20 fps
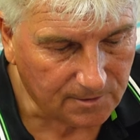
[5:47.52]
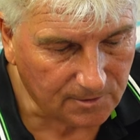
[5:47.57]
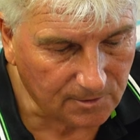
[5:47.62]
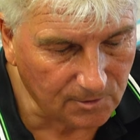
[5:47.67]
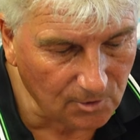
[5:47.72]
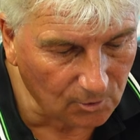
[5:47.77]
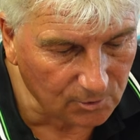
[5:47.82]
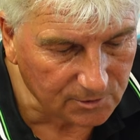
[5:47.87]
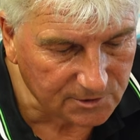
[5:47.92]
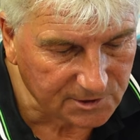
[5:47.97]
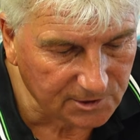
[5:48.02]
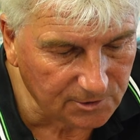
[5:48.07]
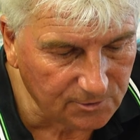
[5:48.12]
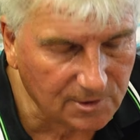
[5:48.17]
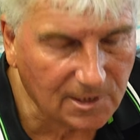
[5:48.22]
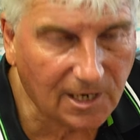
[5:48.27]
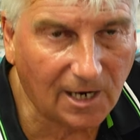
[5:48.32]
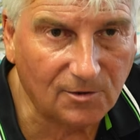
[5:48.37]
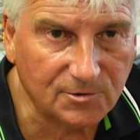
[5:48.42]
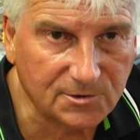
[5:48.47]
not too
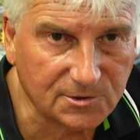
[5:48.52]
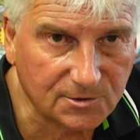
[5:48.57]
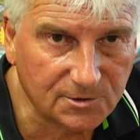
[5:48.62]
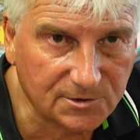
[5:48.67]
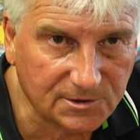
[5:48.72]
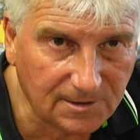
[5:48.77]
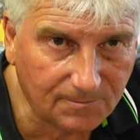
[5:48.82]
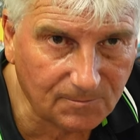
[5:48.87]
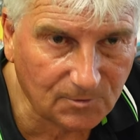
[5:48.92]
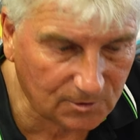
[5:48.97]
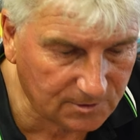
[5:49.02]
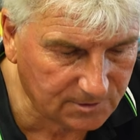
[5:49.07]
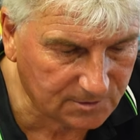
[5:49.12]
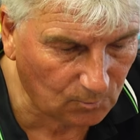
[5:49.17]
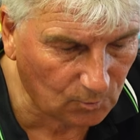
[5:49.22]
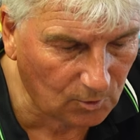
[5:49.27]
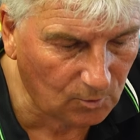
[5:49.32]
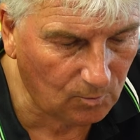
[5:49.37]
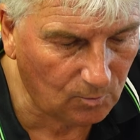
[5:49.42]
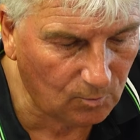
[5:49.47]
close because sometimes
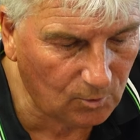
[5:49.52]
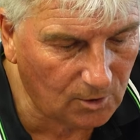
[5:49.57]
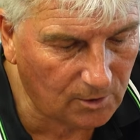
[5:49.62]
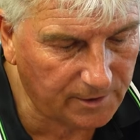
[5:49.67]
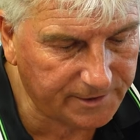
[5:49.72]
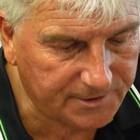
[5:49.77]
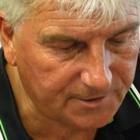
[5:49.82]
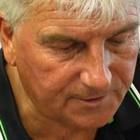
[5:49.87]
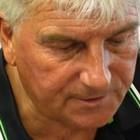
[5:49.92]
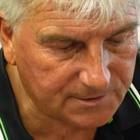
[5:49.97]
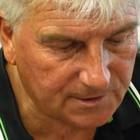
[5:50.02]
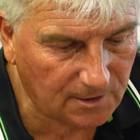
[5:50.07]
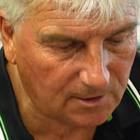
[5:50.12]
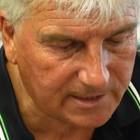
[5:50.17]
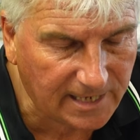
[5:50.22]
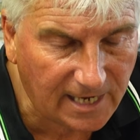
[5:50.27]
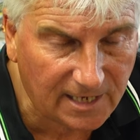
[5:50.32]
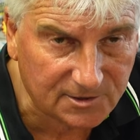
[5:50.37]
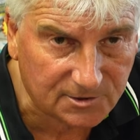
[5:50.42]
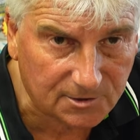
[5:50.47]
well what I do is I
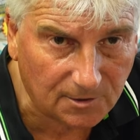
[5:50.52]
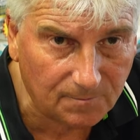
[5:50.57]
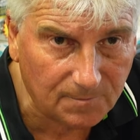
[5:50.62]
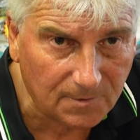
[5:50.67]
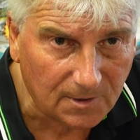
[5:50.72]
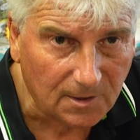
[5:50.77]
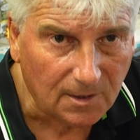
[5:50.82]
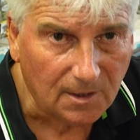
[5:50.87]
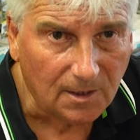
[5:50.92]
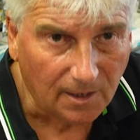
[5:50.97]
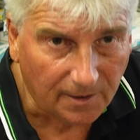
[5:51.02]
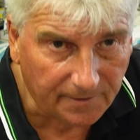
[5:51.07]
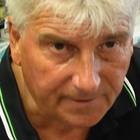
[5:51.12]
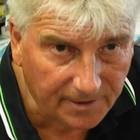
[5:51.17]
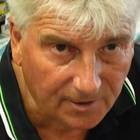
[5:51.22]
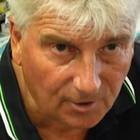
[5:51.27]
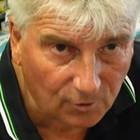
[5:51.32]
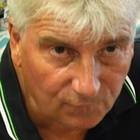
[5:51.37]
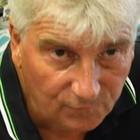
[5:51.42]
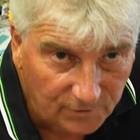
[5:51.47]
cut them yeah. and
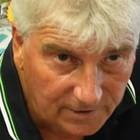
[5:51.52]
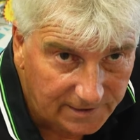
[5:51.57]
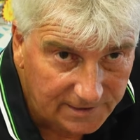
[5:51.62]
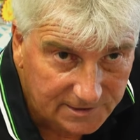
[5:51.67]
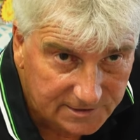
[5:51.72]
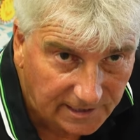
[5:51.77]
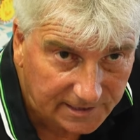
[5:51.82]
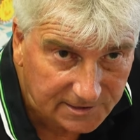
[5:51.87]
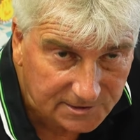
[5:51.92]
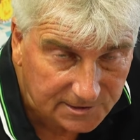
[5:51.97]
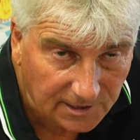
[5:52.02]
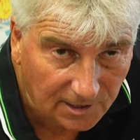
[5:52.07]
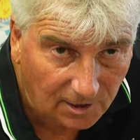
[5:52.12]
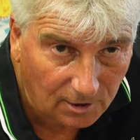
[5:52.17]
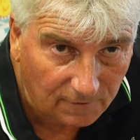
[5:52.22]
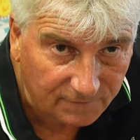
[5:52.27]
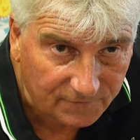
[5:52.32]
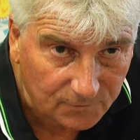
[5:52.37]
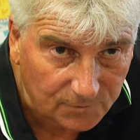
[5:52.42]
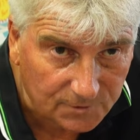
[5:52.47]
then I'll really test it
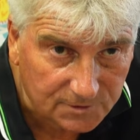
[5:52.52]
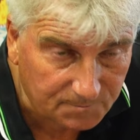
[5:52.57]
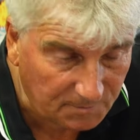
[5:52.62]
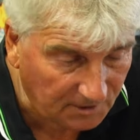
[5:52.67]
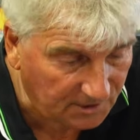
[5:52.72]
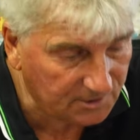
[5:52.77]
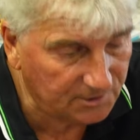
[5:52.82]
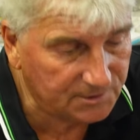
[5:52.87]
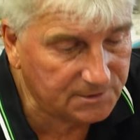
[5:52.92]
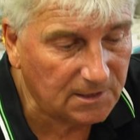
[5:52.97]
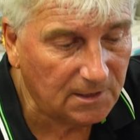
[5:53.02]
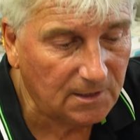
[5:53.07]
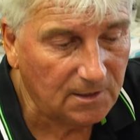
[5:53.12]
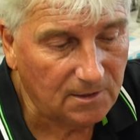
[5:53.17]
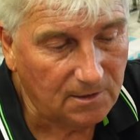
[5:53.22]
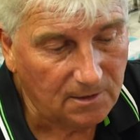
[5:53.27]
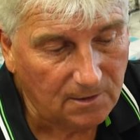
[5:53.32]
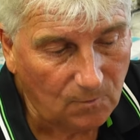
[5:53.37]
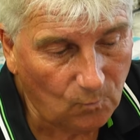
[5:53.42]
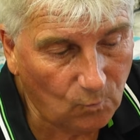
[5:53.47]
afterwards yeah, yeah, because
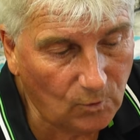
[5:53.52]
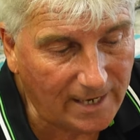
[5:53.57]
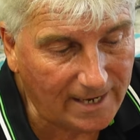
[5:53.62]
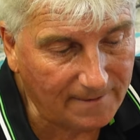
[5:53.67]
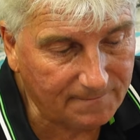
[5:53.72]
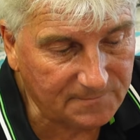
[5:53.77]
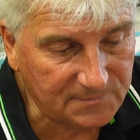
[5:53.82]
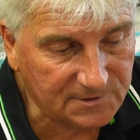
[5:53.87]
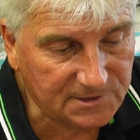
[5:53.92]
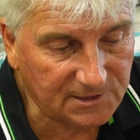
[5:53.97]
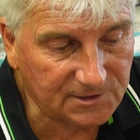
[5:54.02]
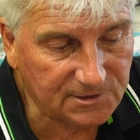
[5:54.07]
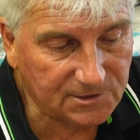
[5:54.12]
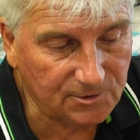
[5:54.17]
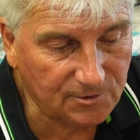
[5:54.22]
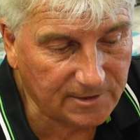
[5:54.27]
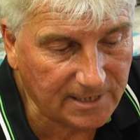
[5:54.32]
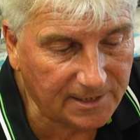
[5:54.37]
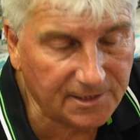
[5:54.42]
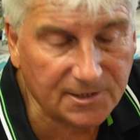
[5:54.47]
what happens is
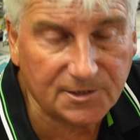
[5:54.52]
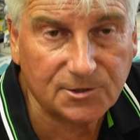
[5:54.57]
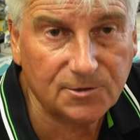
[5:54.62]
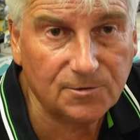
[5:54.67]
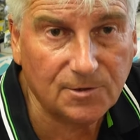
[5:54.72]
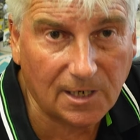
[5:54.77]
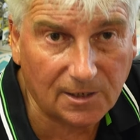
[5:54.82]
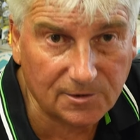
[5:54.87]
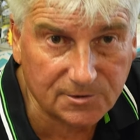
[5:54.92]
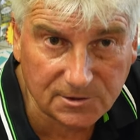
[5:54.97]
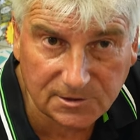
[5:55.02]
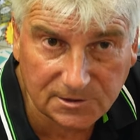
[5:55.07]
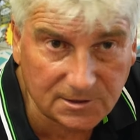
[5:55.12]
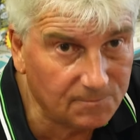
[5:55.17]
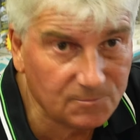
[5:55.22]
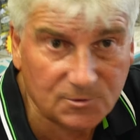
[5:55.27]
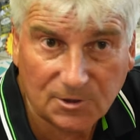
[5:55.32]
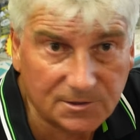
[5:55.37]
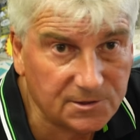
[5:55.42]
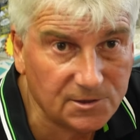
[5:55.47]
you cut it too close and
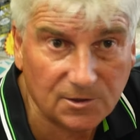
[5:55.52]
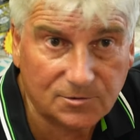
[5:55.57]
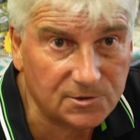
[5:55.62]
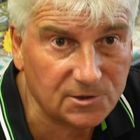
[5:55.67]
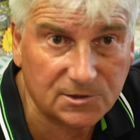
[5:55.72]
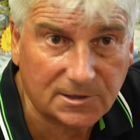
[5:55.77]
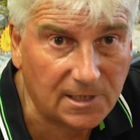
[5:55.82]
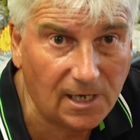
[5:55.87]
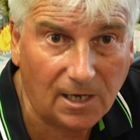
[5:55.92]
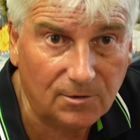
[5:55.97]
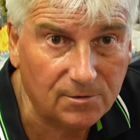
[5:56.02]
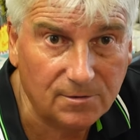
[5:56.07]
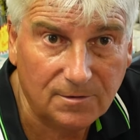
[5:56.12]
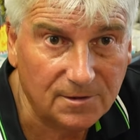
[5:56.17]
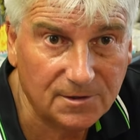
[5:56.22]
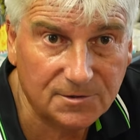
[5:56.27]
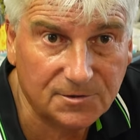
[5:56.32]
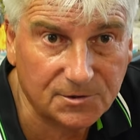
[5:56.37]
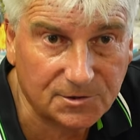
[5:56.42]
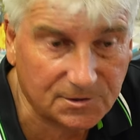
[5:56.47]
sometimes it'll just go
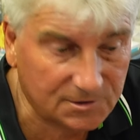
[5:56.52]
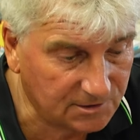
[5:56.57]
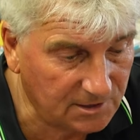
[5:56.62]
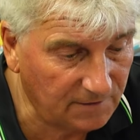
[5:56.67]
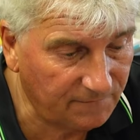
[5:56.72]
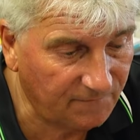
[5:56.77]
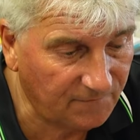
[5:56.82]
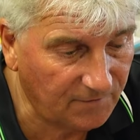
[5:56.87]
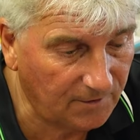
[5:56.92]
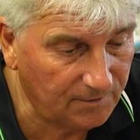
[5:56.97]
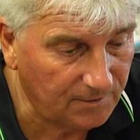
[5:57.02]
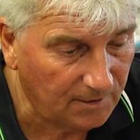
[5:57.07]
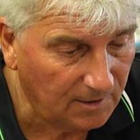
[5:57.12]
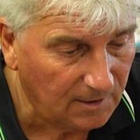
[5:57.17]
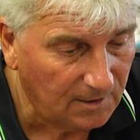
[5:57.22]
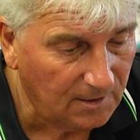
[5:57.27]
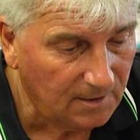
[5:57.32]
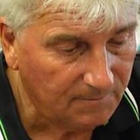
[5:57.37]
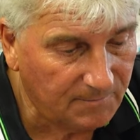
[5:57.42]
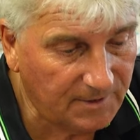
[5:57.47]
yeah. It'll just slip through
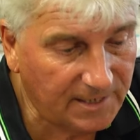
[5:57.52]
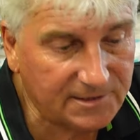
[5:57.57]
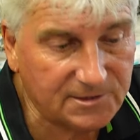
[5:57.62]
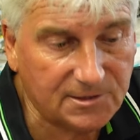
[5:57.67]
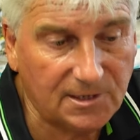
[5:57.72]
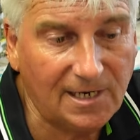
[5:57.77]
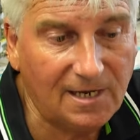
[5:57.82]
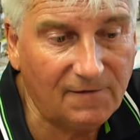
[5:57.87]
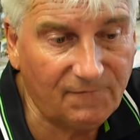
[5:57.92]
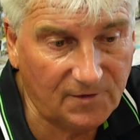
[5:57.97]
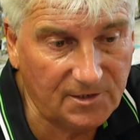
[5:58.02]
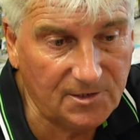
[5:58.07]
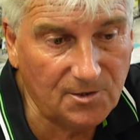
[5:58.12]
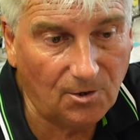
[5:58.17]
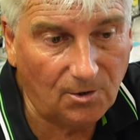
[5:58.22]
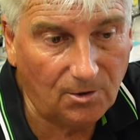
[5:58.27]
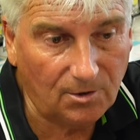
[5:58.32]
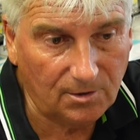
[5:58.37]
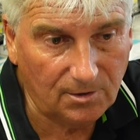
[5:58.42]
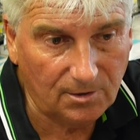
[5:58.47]
but that's a lovely
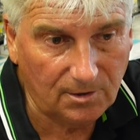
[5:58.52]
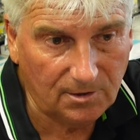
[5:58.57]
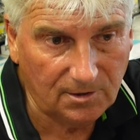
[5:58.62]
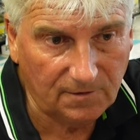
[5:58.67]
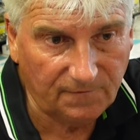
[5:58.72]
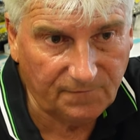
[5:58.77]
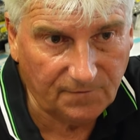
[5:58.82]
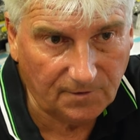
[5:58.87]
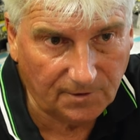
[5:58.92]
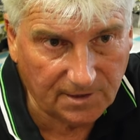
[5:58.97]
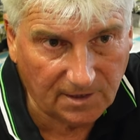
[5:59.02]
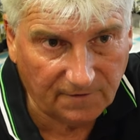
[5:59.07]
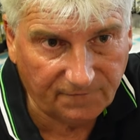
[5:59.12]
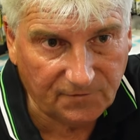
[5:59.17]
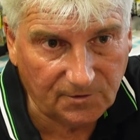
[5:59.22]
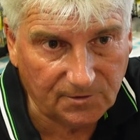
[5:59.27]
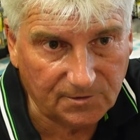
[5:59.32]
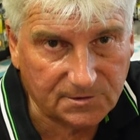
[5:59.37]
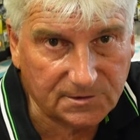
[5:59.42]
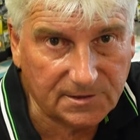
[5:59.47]
knot if, I don't know if
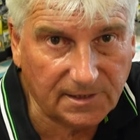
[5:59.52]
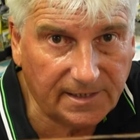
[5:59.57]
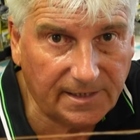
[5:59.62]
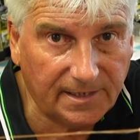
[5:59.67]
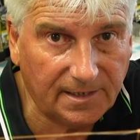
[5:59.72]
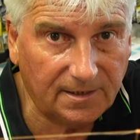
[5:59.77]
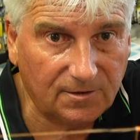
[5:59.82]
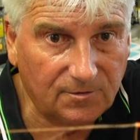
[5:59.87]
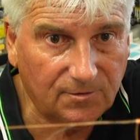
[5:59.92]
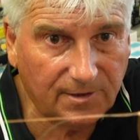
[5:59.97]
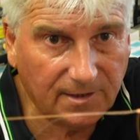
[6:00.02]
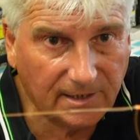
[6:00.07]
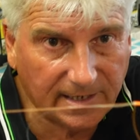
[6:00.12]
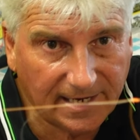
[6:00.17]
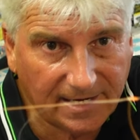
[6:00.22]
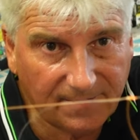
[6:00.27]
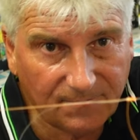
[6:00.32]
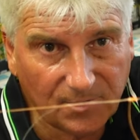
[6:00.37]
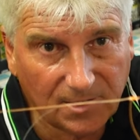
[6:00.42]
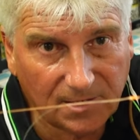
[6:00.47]
you can see it on the
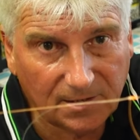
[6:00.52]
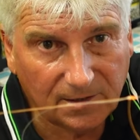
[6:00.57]
camera